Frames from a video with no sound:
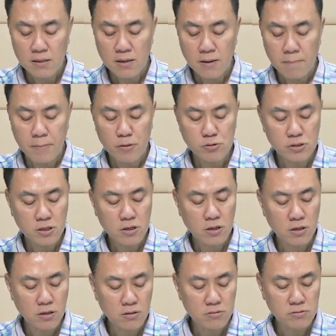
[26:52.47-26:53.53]

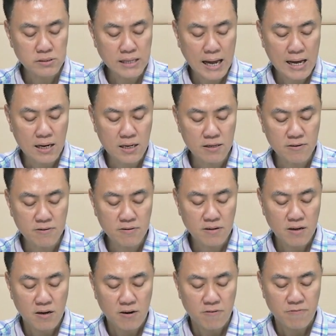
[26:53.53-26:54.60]
musical talent
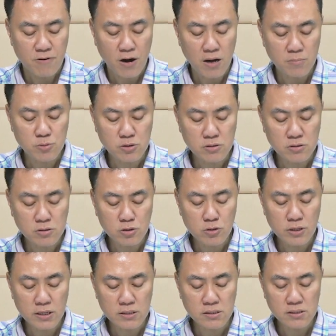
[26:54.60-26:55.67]
from
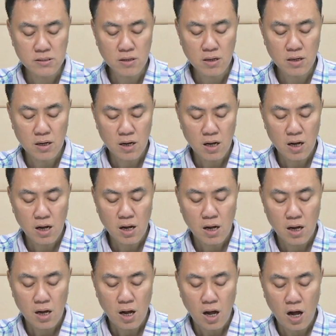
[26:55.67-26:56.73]
students
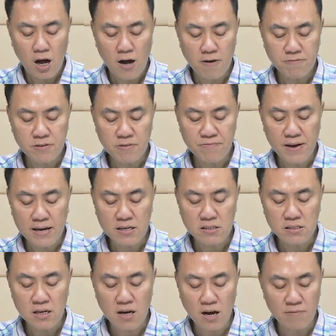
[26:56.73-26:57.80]
of the
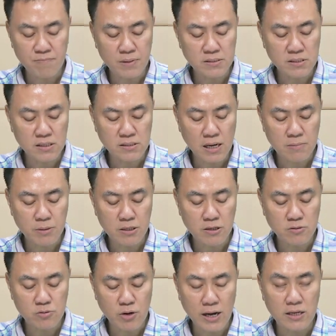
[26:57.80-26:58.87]
Faculty of Business
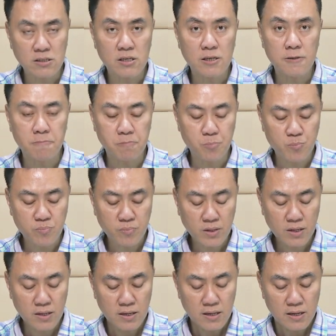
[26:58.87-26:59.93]
Administration,
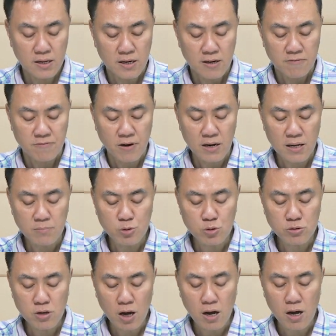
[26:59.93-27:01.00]
forum to
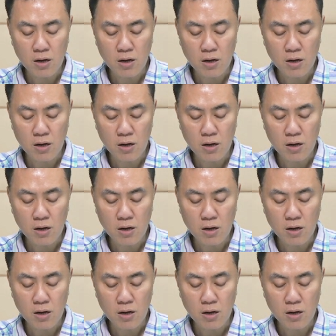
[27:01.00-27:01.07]
talk